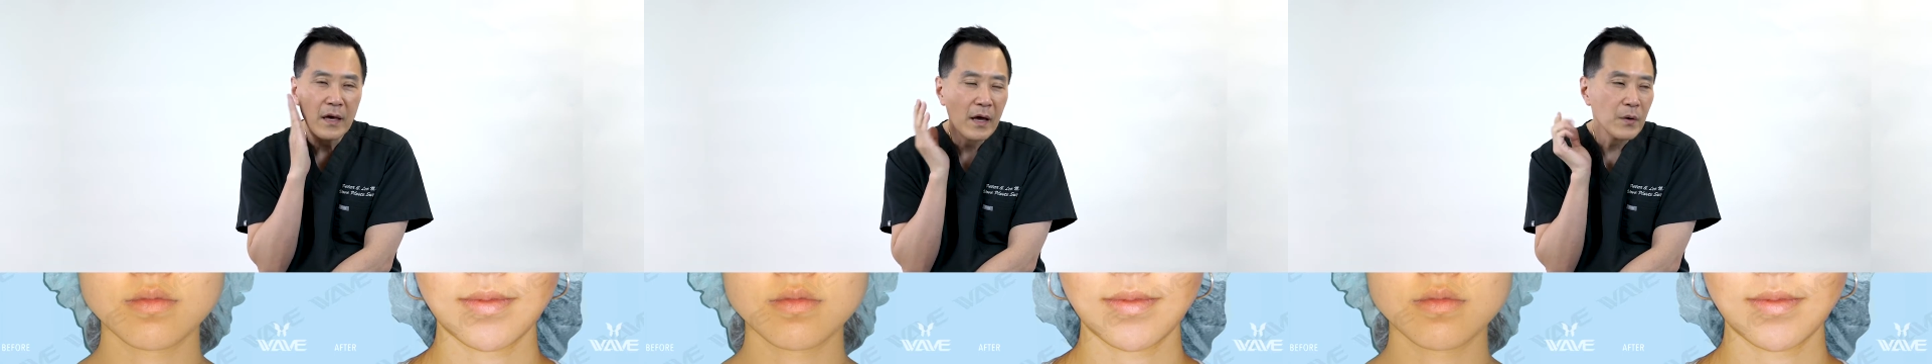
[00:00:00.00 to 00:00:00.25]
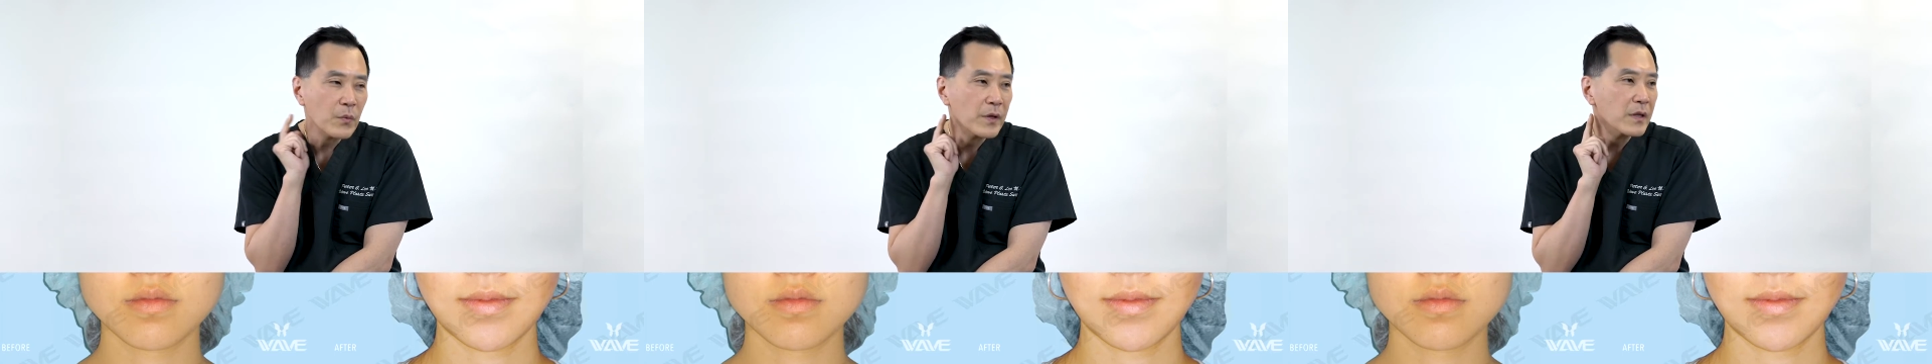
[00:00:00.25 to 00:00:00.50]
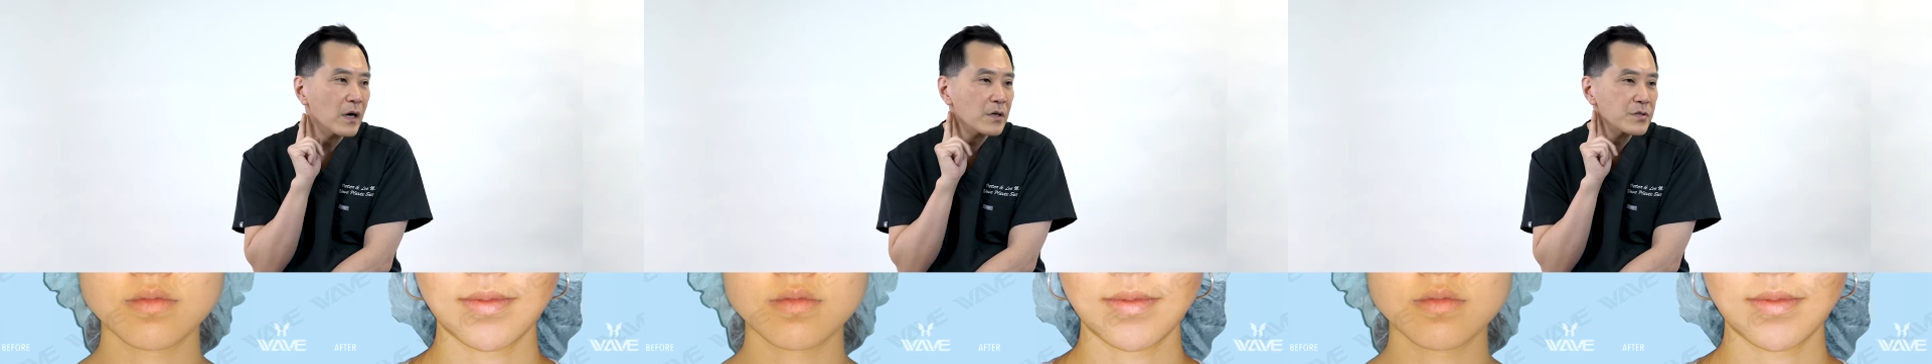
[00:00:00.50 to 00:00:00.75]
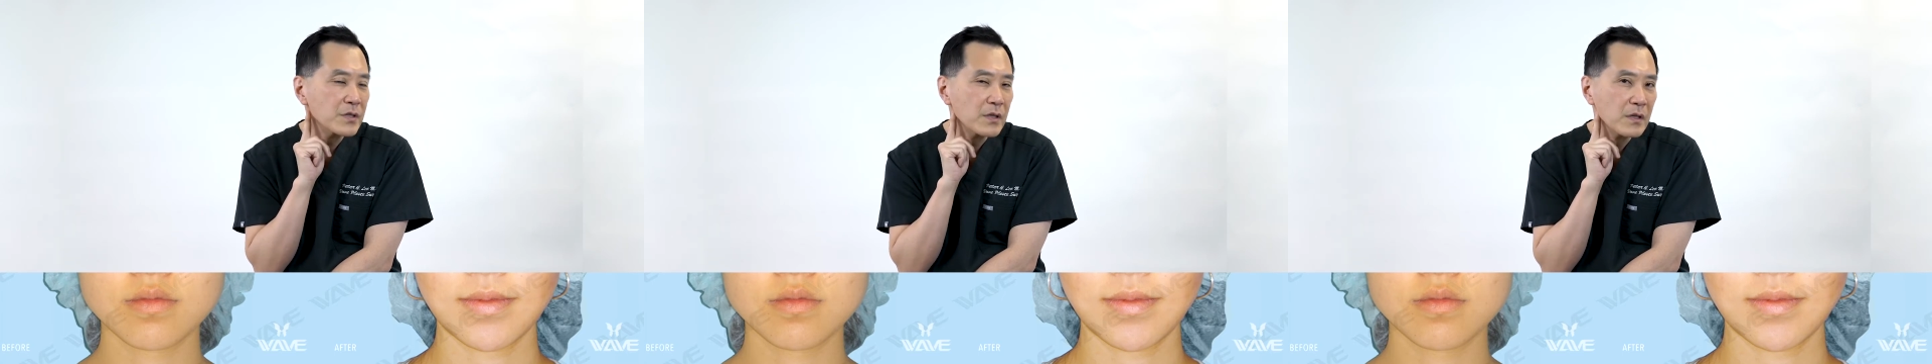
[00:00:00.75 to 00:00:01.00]
and
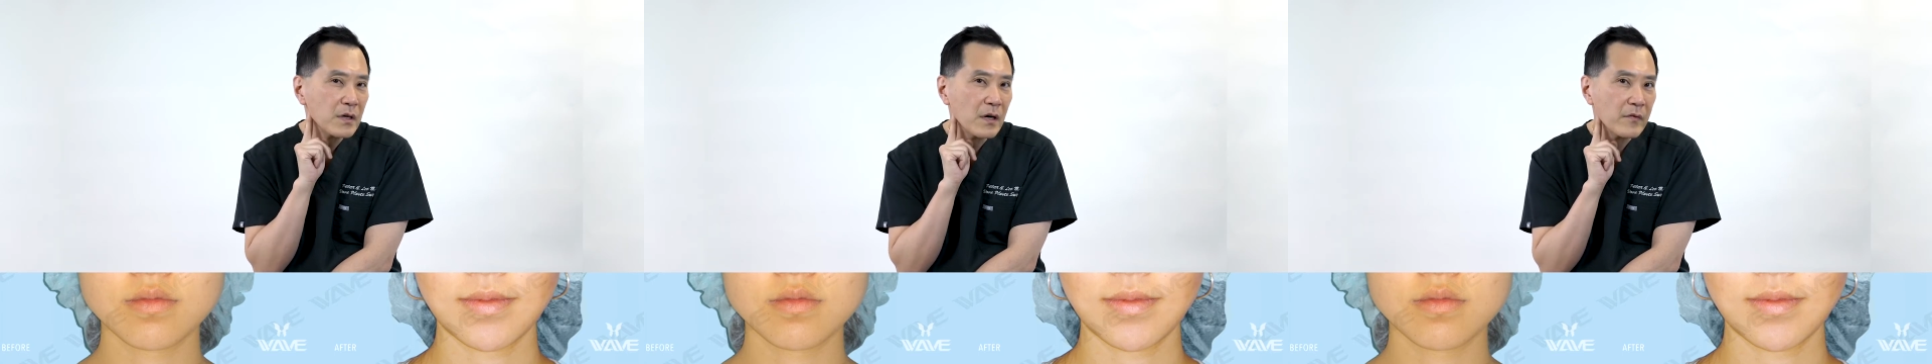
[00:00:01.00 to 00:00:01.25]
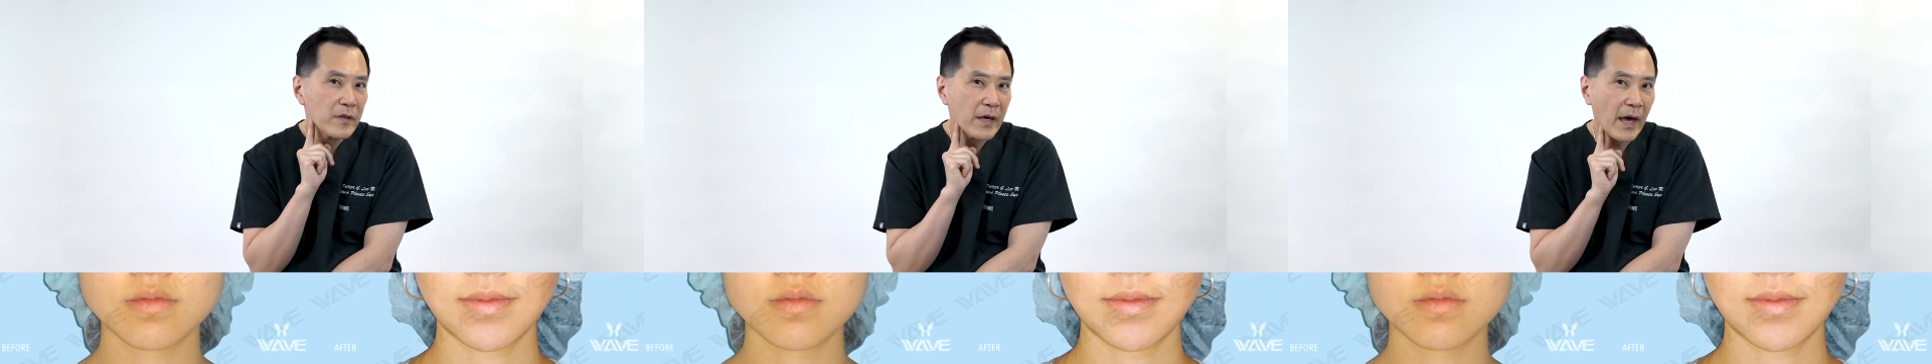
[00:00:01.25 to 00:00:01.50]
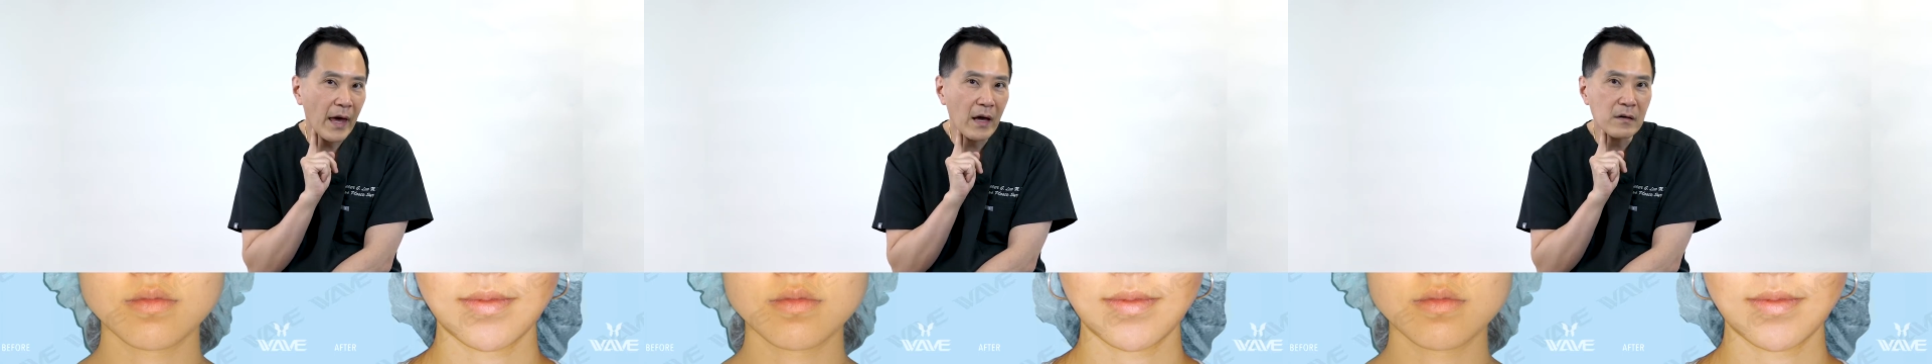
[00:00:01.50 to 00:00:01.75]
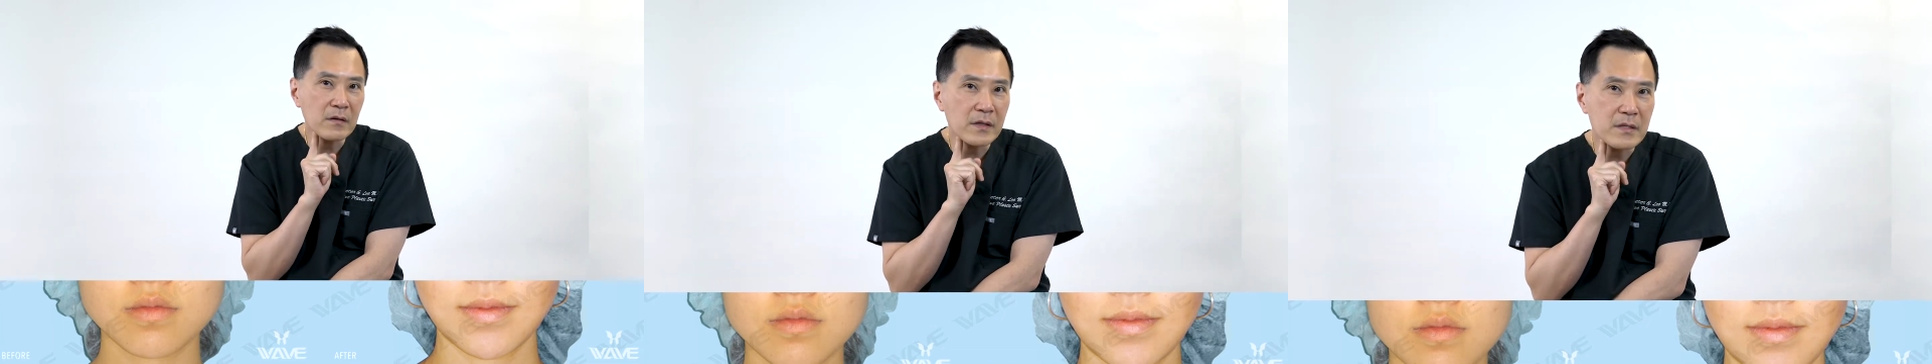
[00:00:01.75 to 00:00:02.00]
reduction of the
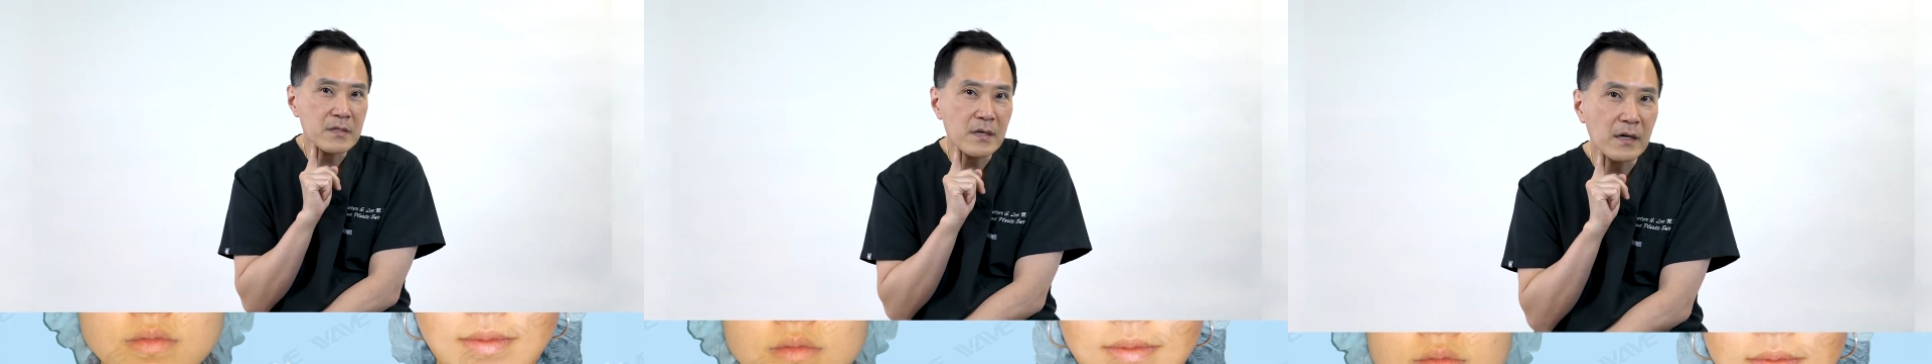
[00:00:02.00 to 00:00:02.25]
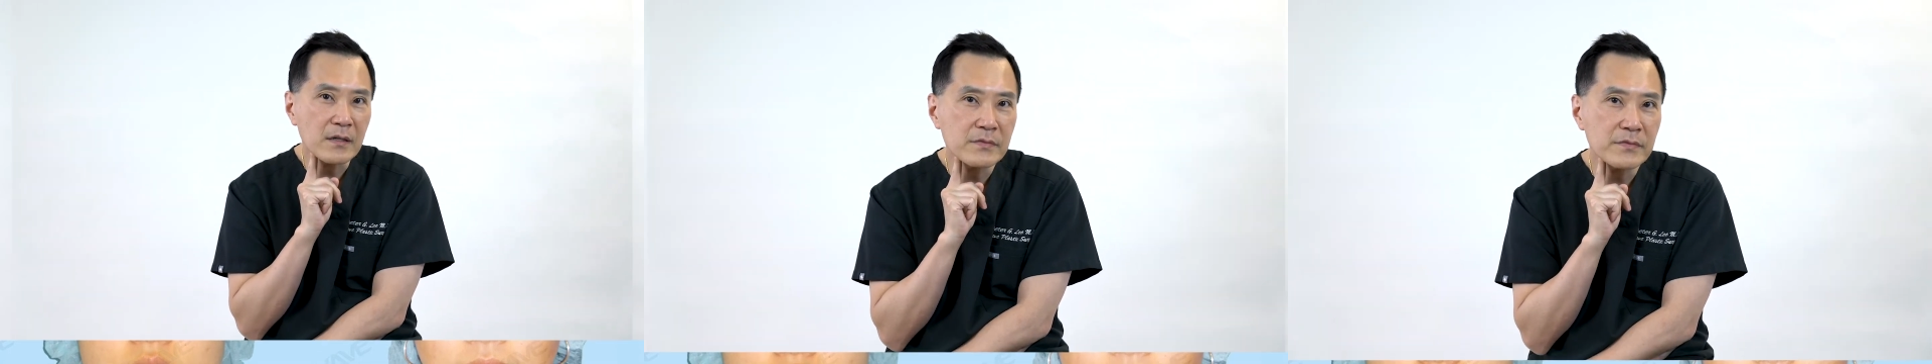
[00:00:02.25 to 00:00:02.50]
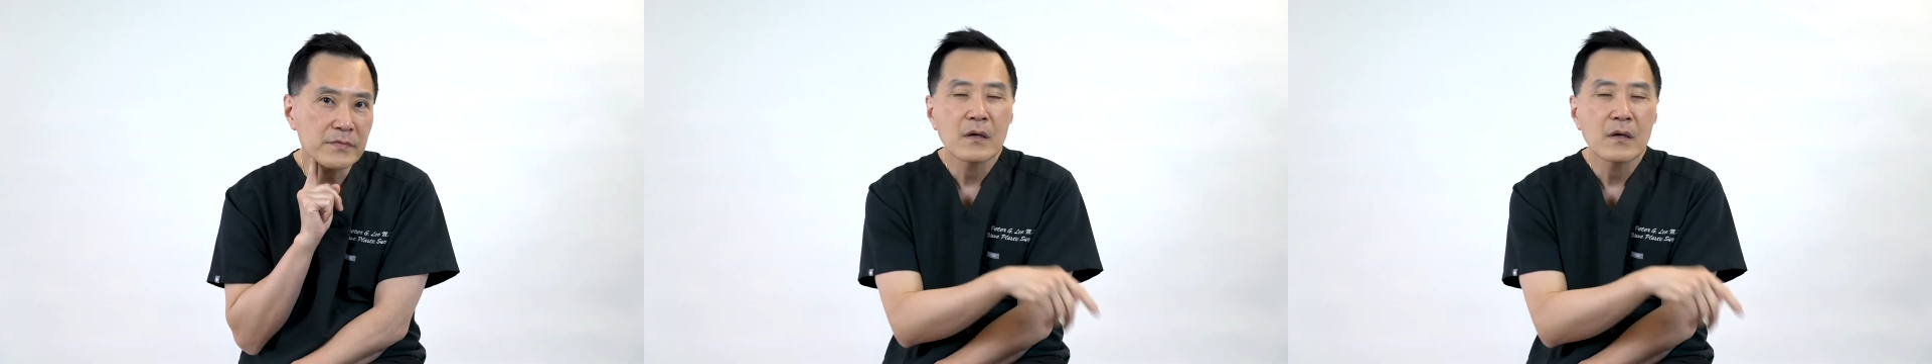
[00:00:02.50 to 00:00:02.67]
angle itself.